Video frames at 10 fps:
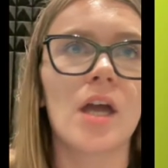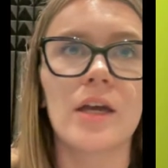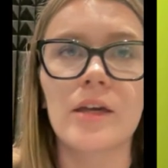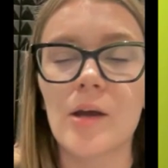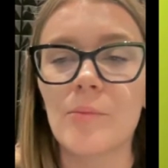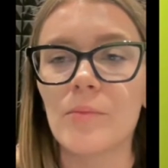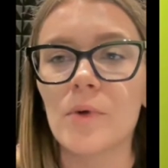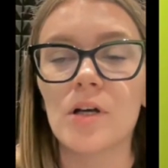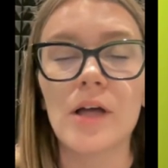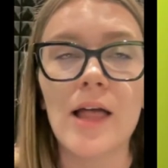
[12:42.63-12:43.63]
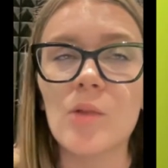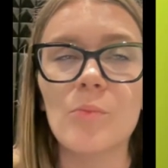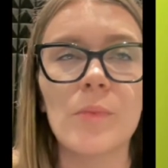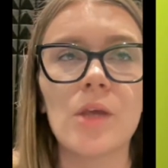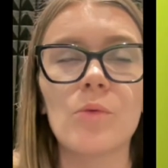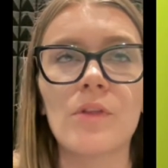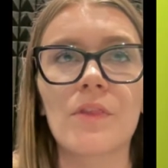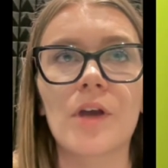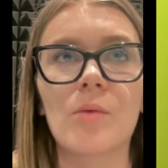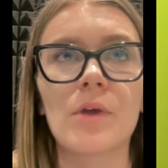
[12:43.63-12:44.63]
come help me
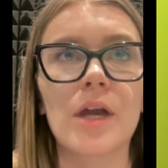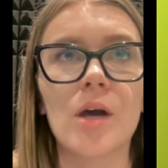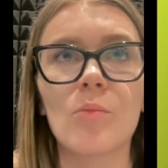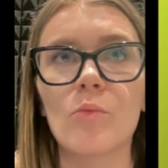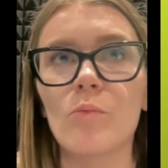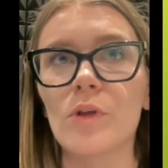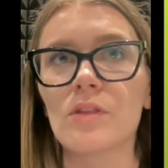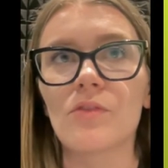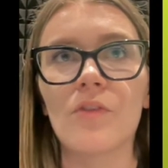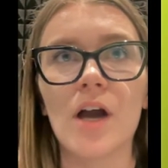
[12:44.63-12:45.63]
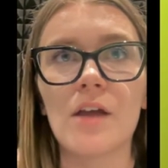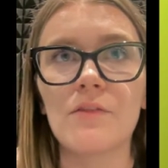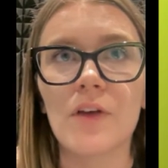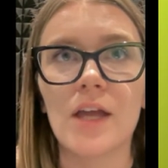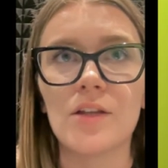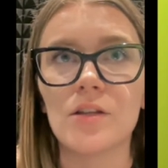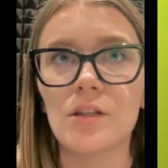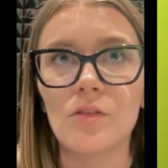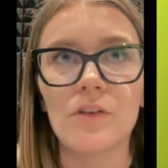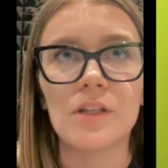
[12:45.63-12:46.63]
with coming up with 5
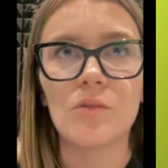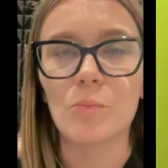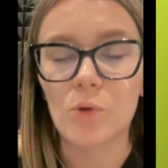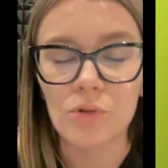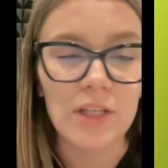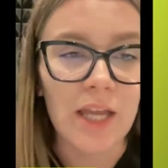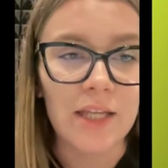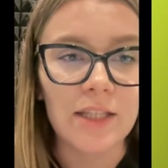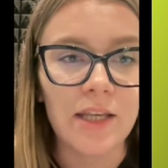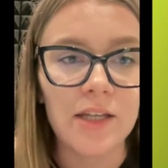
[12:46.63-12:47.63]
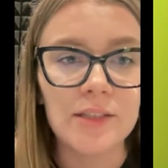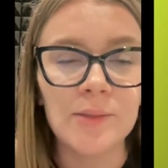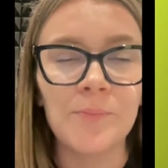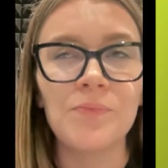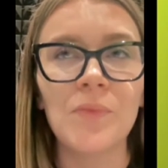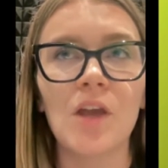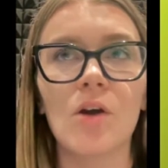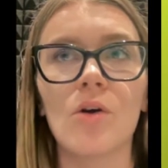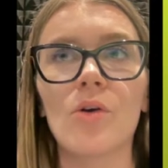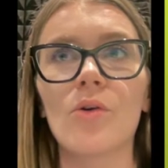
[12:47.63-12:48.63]
innovative product ideas,
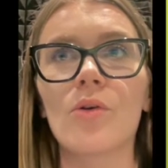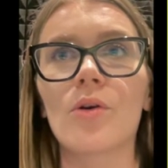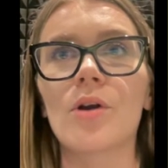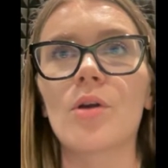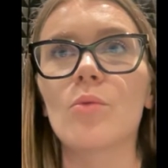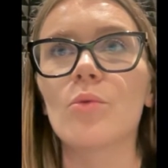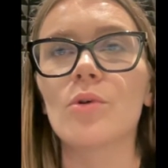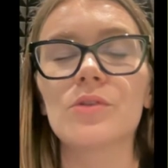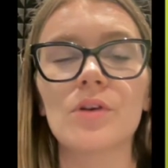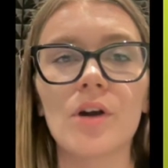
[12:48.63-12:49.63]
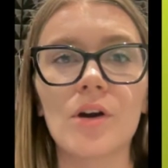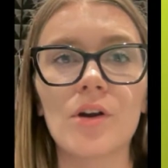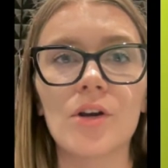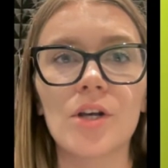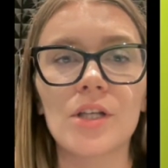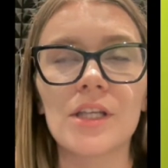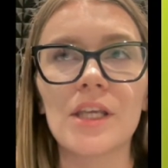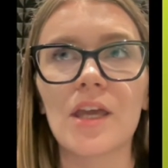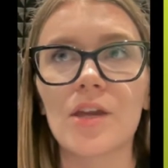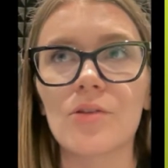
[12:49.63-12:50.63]
or what are
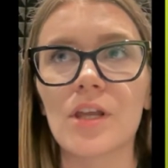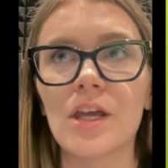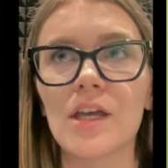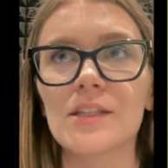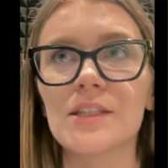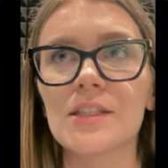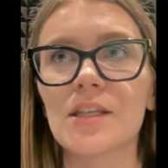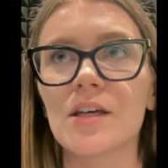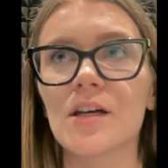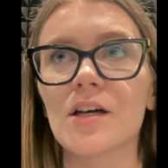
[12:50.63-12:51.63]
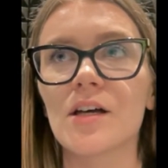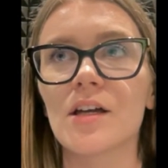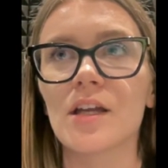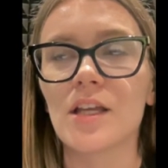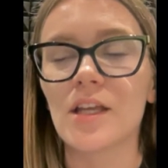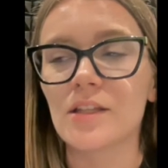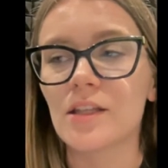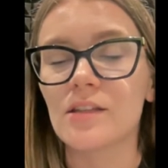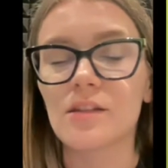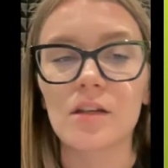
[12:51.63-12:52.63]
the areas
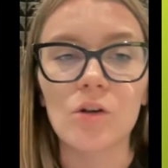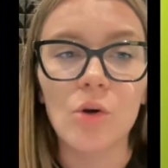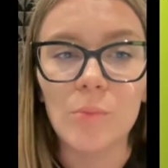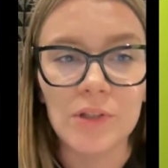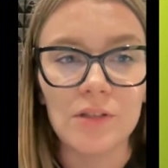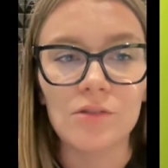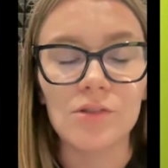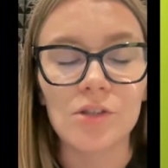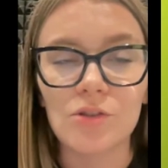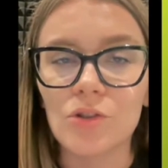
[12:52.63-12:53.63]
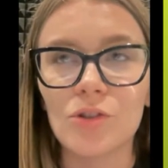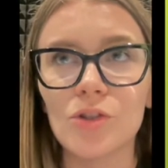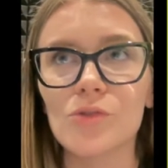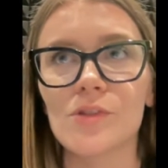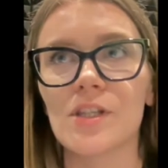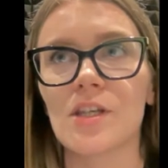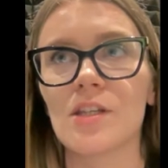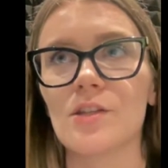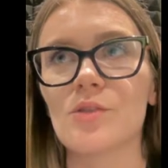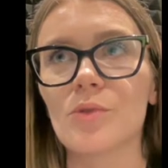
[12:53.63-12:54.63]
that competitors are not using
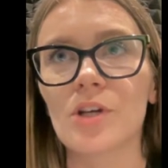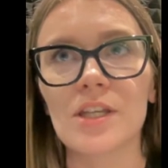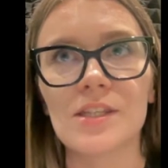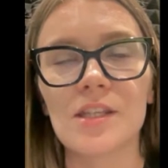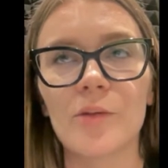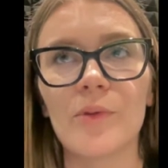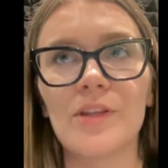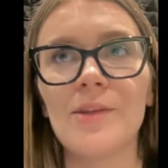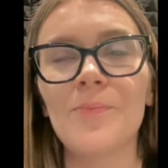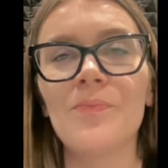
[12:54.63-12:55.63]
in this market segment.